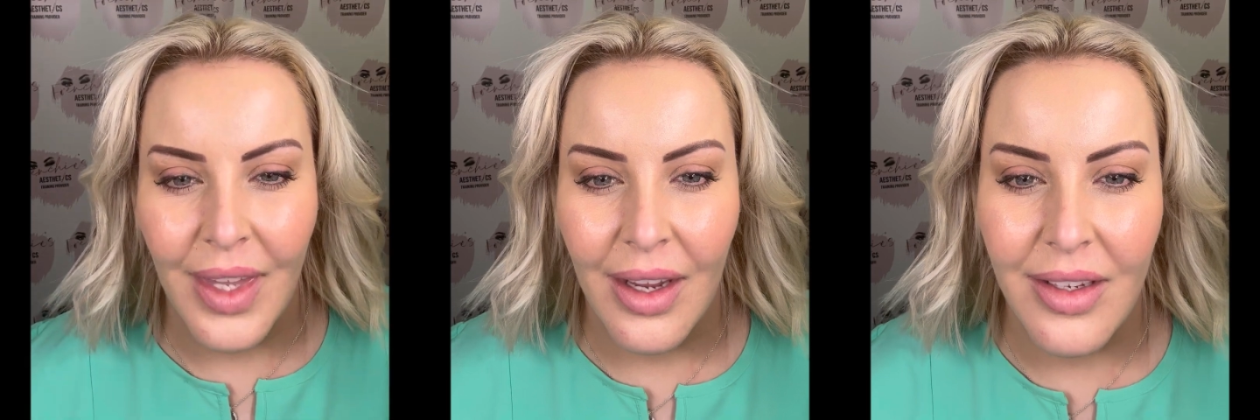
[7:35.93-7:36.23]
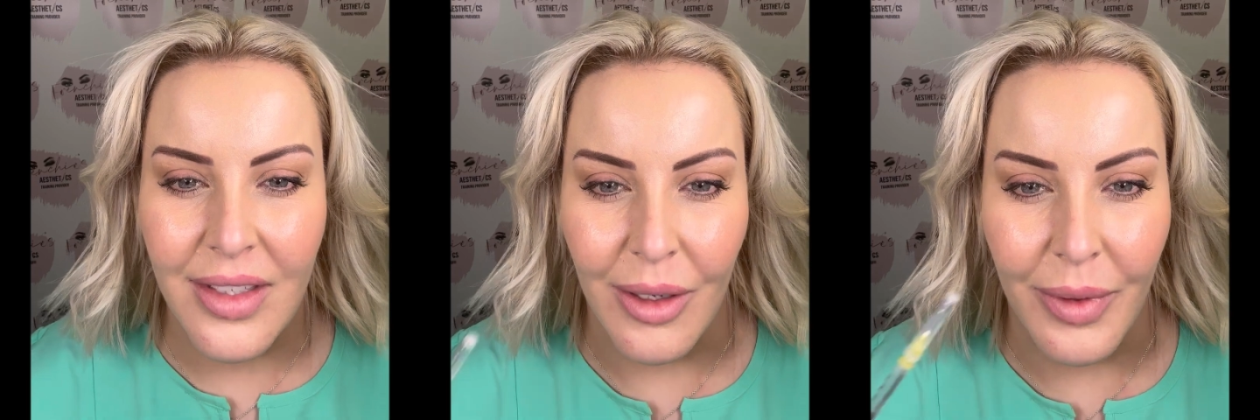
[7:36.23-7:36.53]

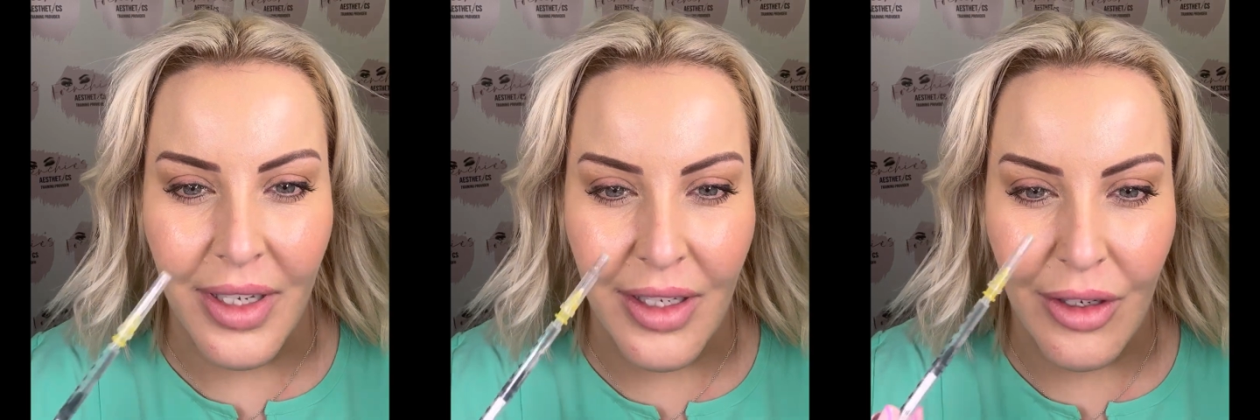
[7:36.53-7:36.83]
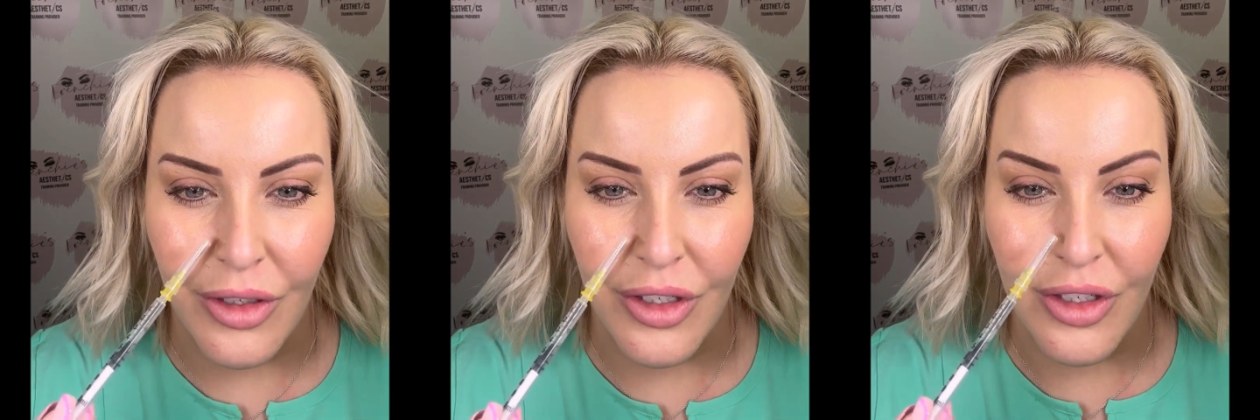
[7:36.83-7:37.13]
So you
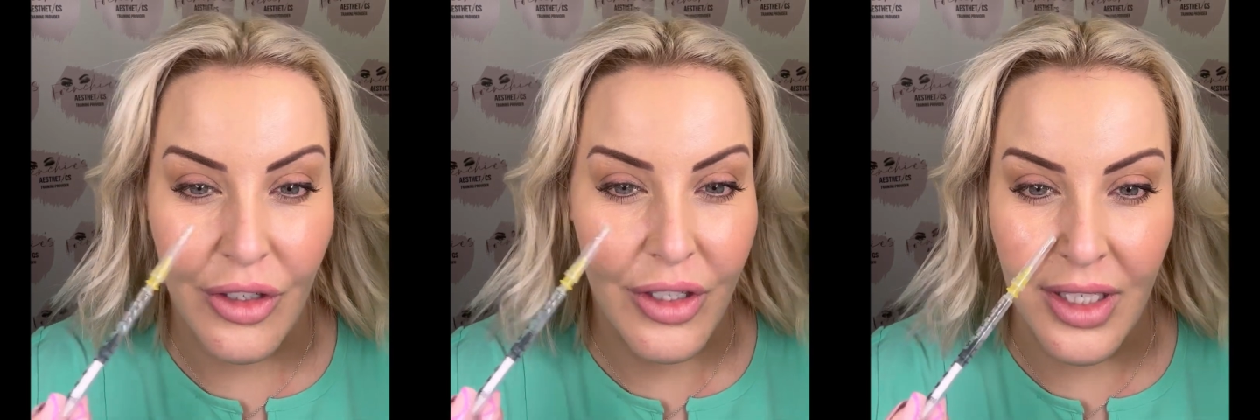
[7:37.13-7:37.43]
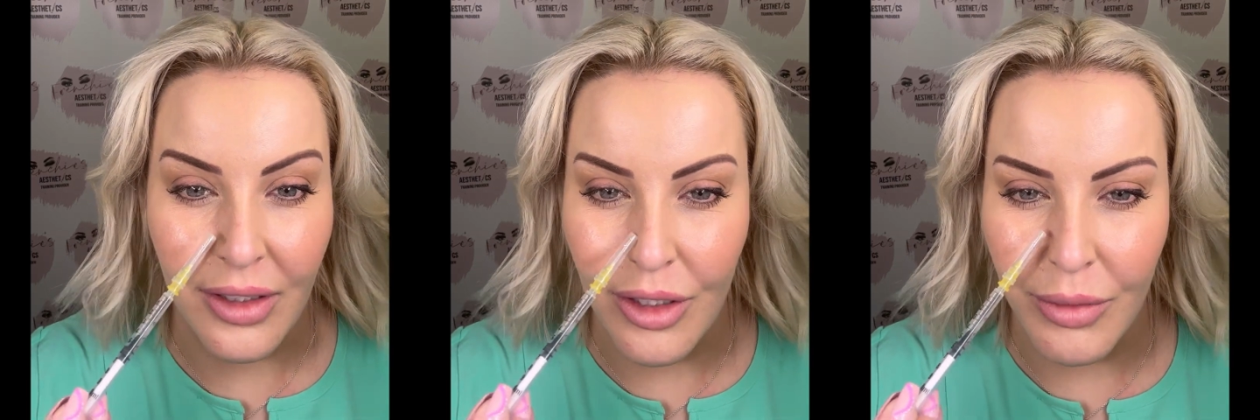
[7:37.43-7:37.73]
could just
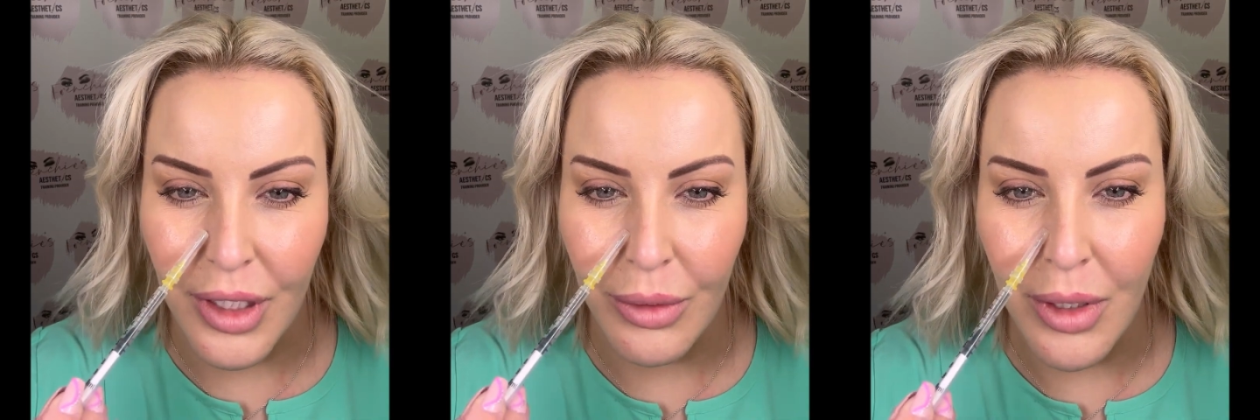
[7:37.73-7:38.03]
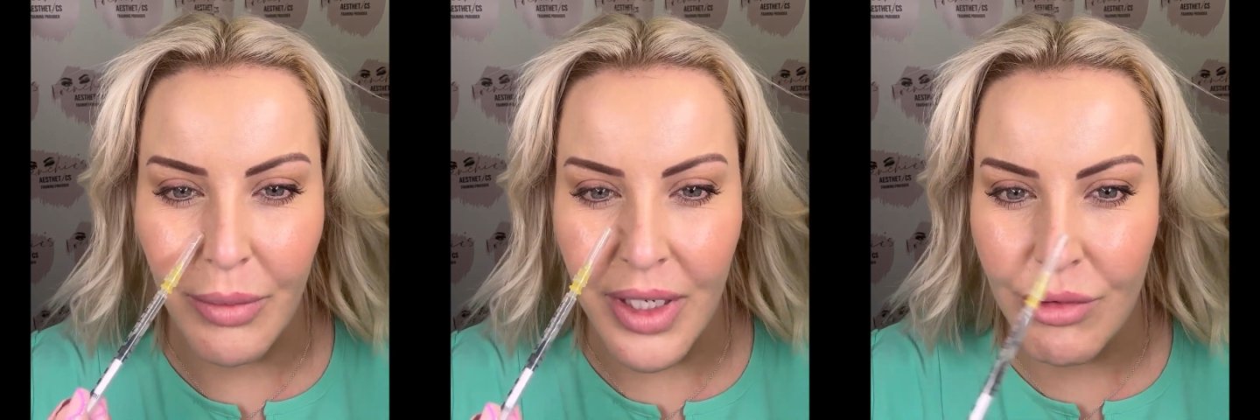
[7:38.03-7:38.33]
still do 2
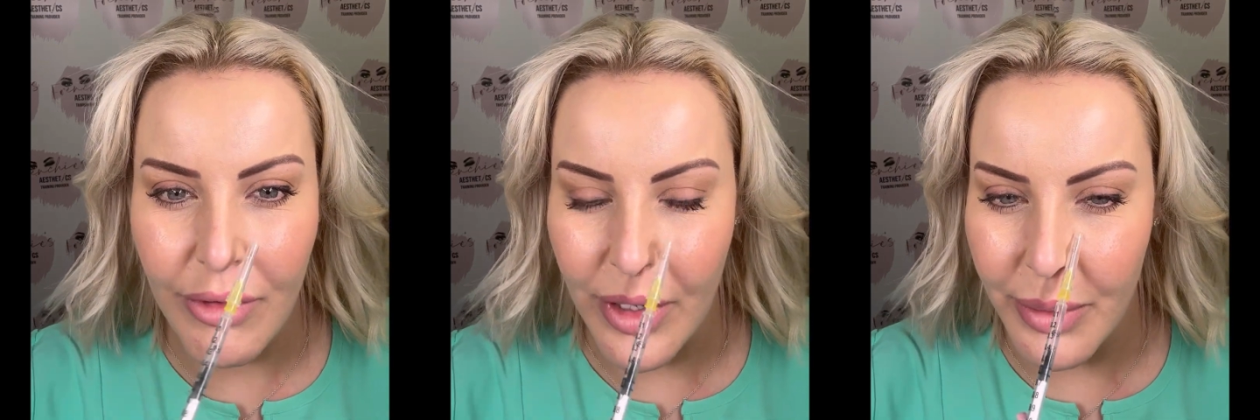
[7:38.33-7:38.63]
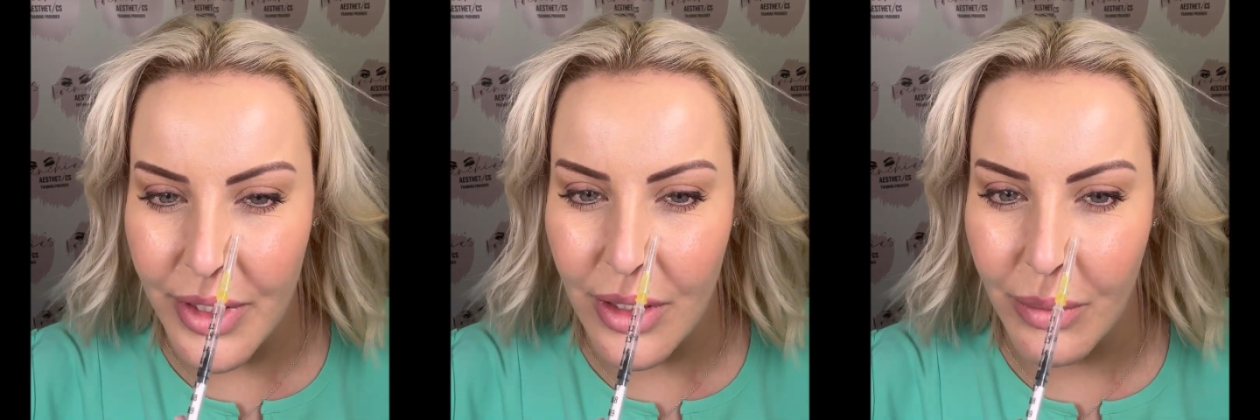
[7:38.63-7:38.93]
units, review
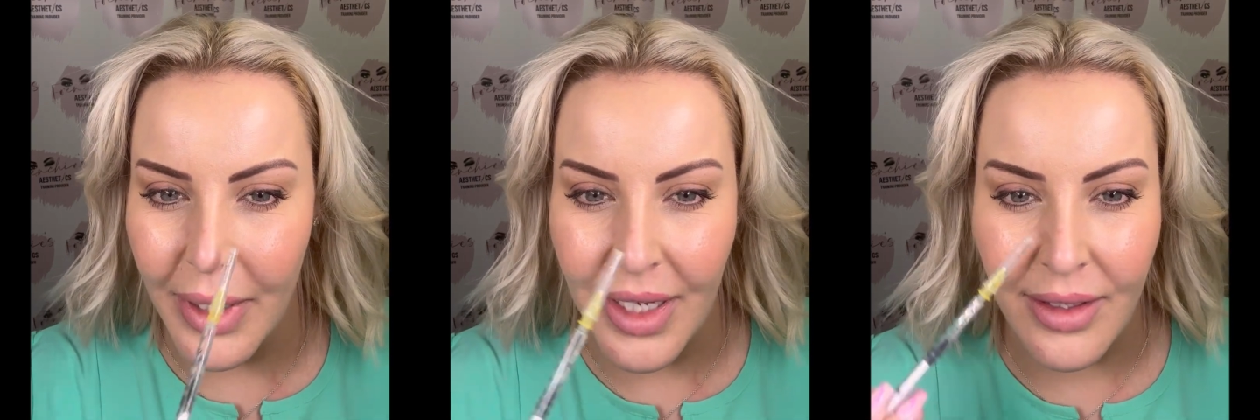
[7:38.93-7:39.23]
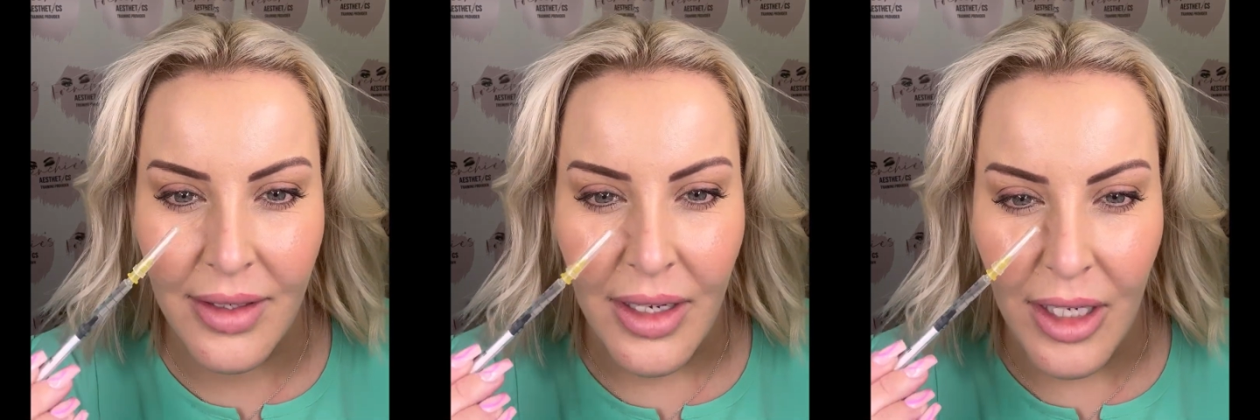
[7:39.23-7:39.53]
at 2 weeks.